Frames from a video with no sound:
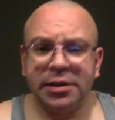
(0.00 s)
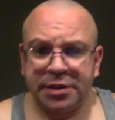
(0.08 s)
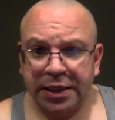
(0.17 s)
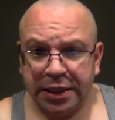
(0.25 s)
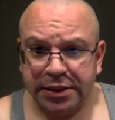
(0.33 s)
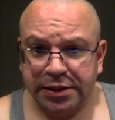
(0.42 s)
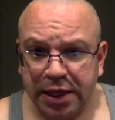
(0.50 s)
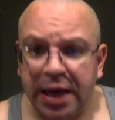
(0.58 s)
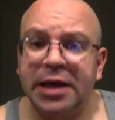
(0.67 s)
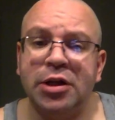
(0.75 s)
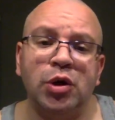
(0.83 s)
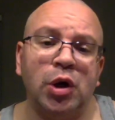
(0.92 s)
to this day,
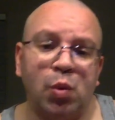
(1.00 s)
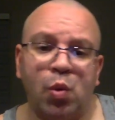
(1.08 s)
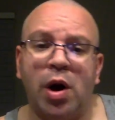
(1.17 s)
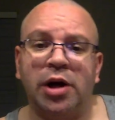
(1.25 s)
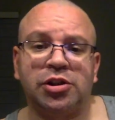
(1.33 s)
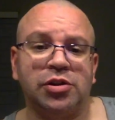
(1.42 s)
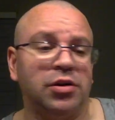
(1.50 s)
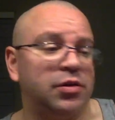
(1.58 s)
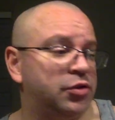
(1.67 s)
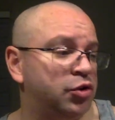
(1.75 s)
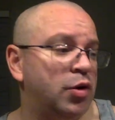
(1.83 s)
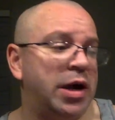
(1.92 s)
you can watch
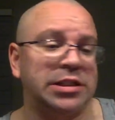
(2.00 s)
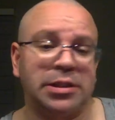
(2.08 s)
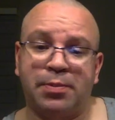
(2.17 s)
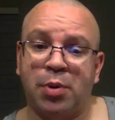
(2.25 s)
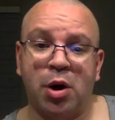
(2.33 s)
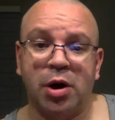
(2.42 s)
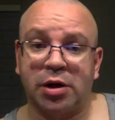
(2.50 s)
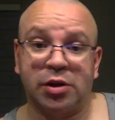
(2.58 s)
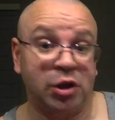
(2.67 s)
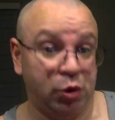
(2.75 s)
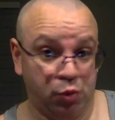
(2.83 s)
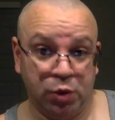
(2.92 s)
Jurassic Park,
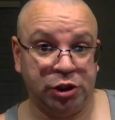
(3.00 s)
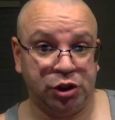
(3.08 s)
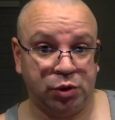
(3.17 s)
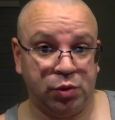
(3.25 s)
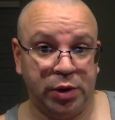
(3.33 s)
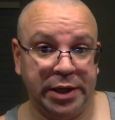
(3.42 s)
the original,